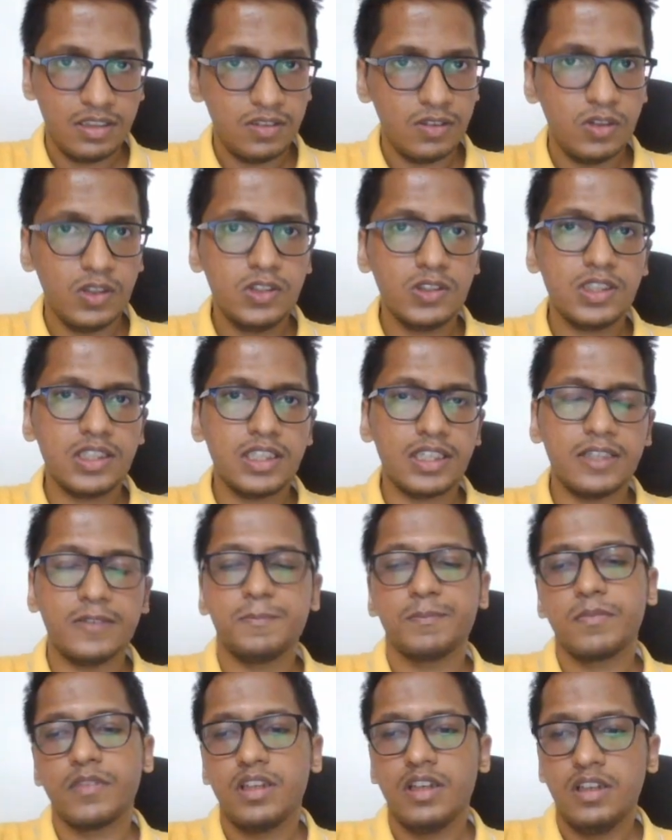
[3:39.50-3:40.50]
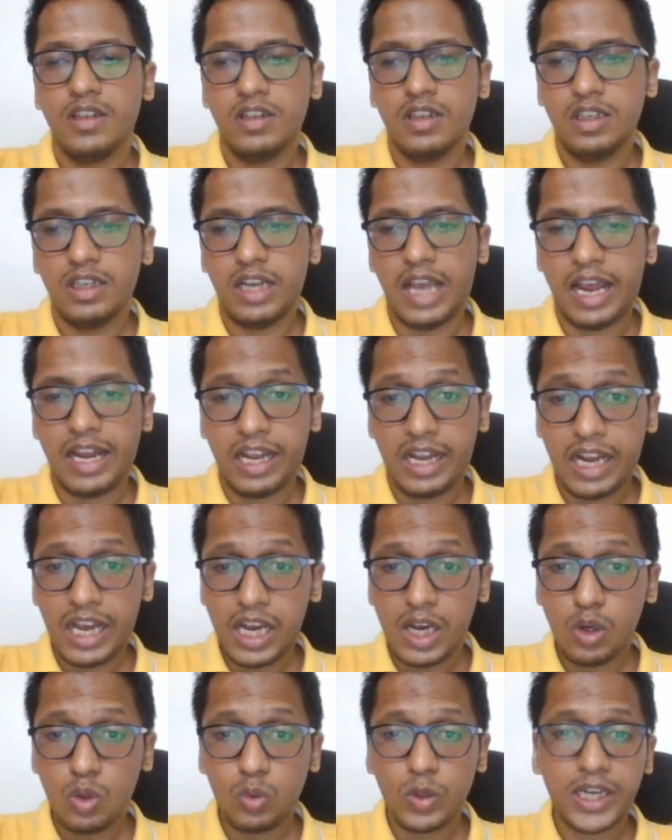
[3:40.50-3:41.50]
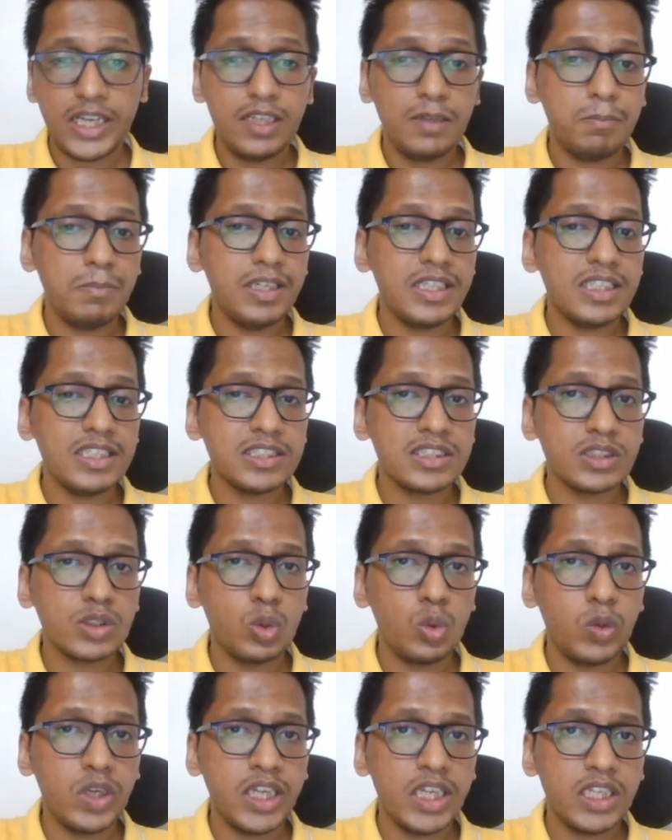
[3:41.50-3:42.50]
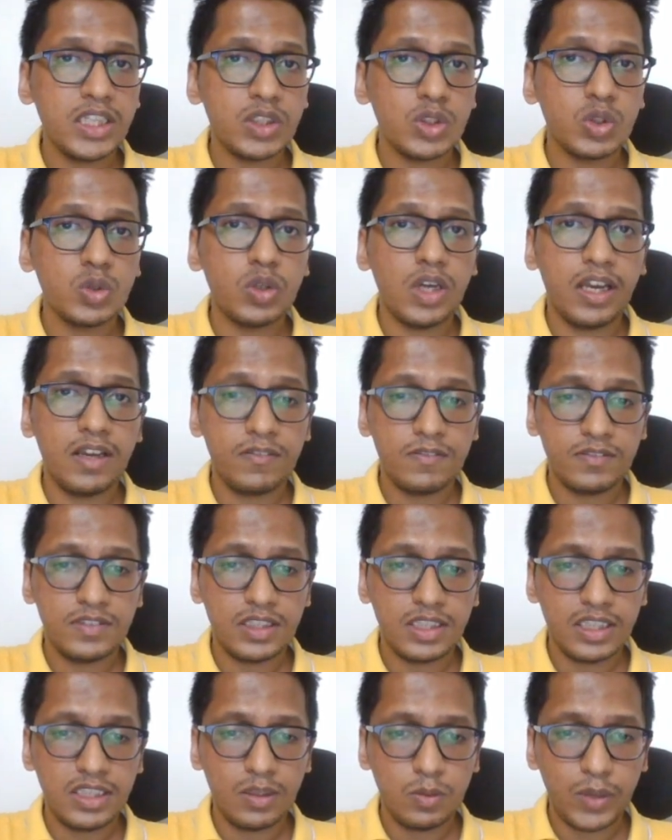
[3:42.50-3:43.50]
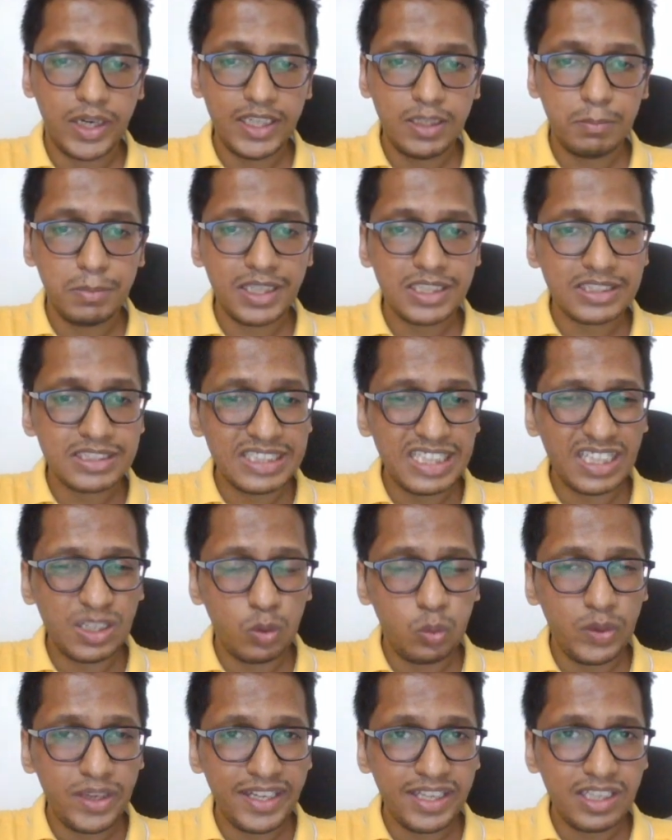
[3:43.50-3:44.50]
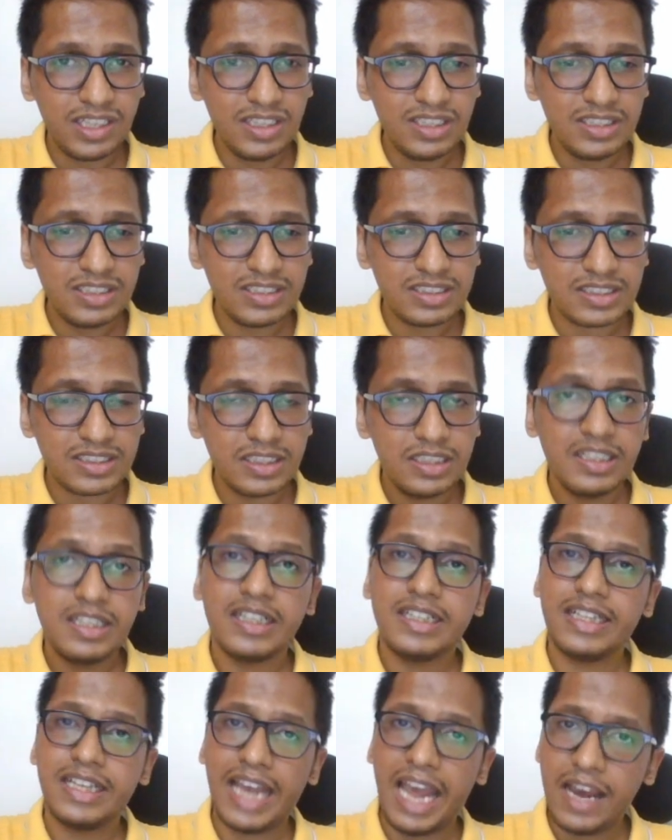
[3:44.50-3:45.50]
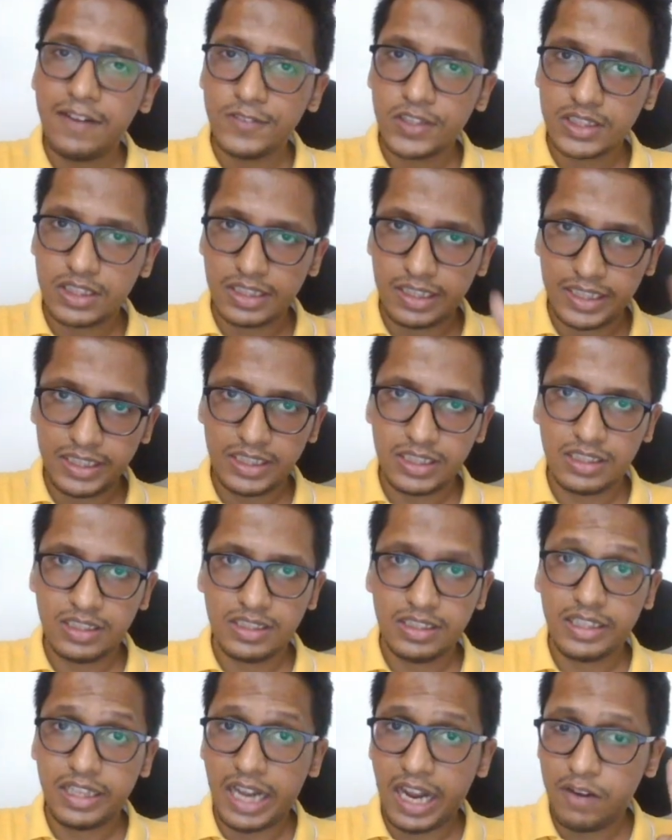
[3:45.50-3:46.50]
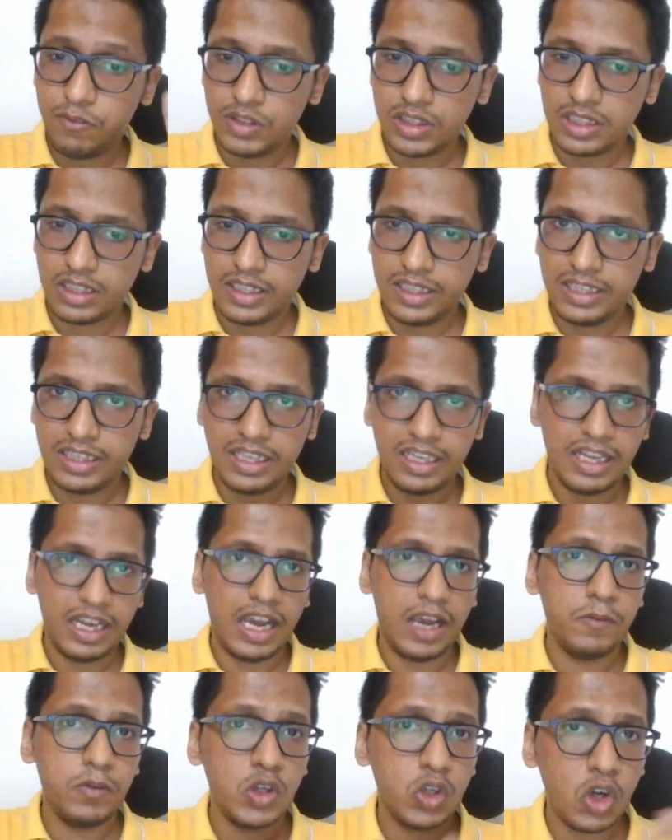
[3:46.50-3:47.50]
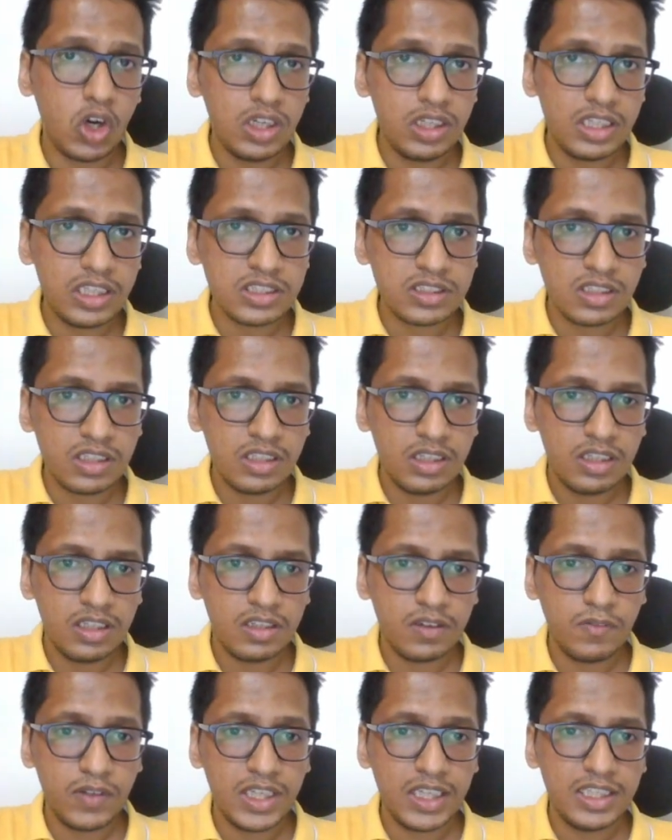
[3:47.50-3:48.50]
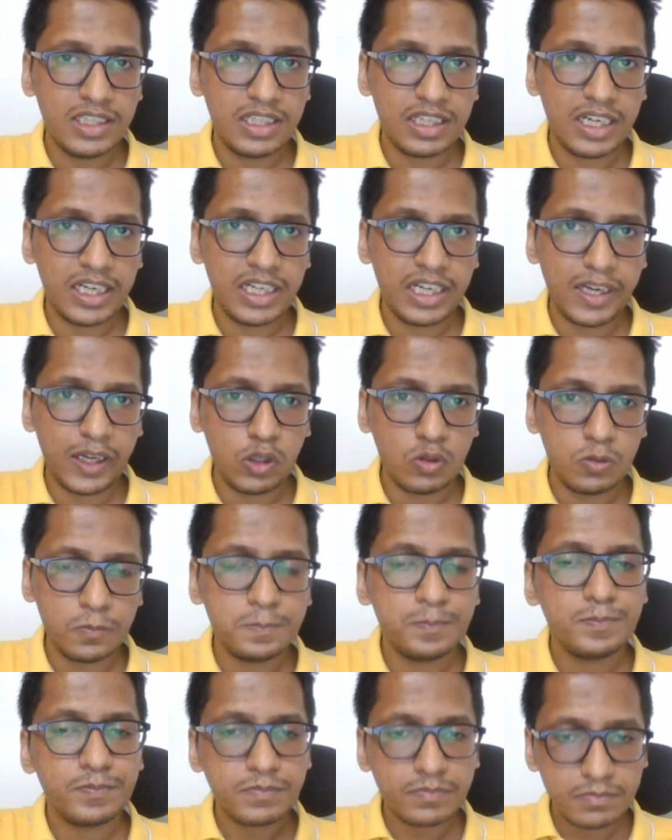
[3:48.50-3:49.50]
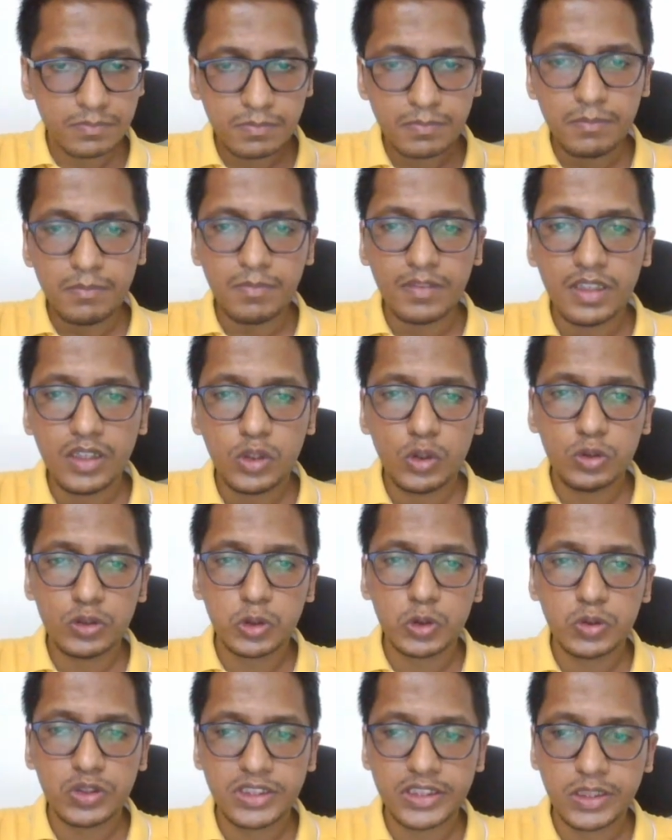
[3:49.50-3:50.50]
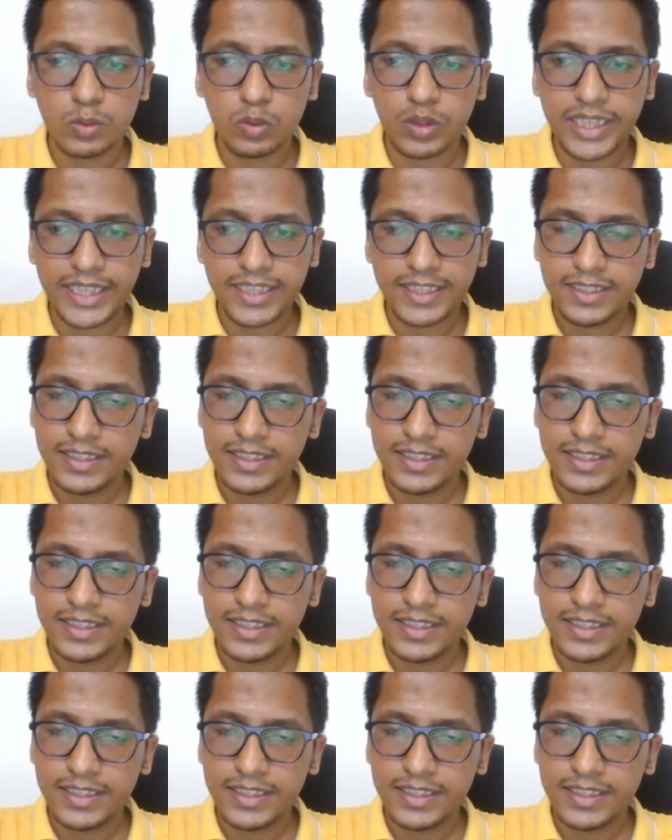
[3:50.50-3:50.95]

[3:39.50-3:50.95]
Okay, and now white plays queen to f3. White brings their queen here. They have a threat. I will not reveal it right now. We'll soon see why.